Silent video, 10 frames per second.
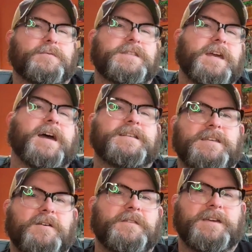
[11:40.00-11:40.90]
was the
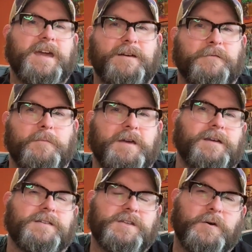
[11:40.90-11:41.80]
icing on the cake for
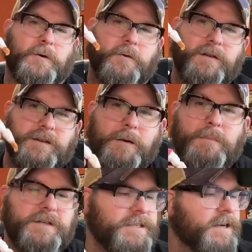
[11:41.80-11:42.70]
me. So
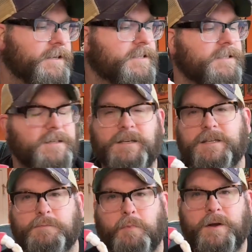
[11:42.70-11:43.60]
number 6
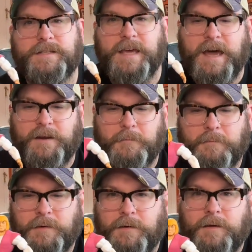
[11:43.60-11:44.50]
is Prince
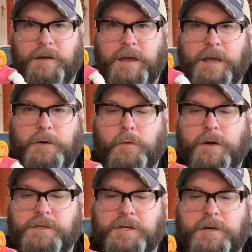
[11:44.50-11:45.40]
Adam and
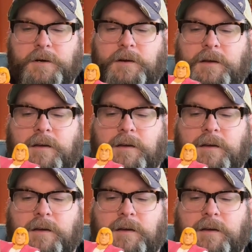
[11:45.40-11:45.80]
Cringer,